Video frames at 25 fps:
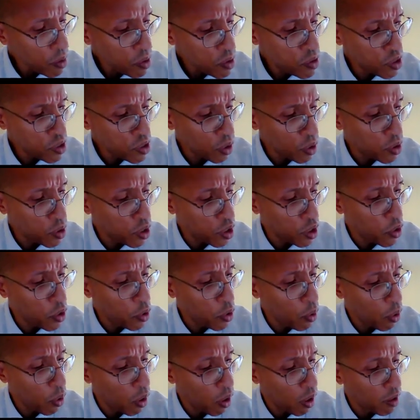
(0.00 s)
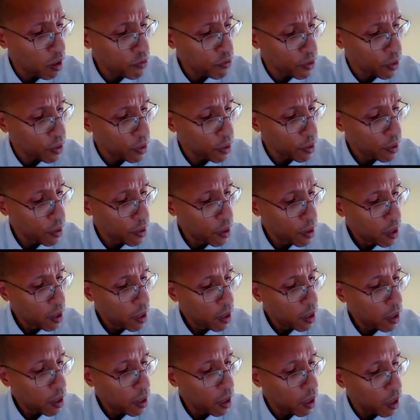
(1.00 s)
So do you offer
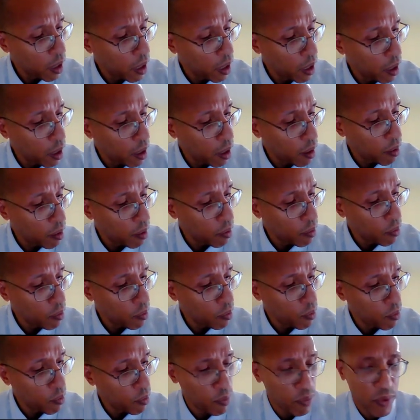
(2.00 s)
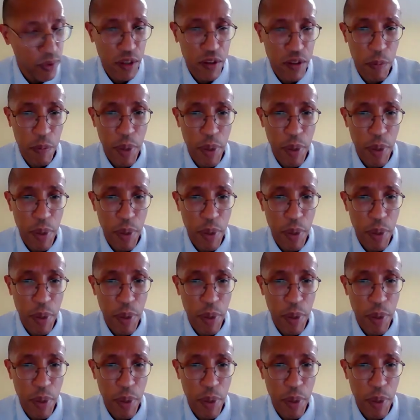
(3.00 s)
to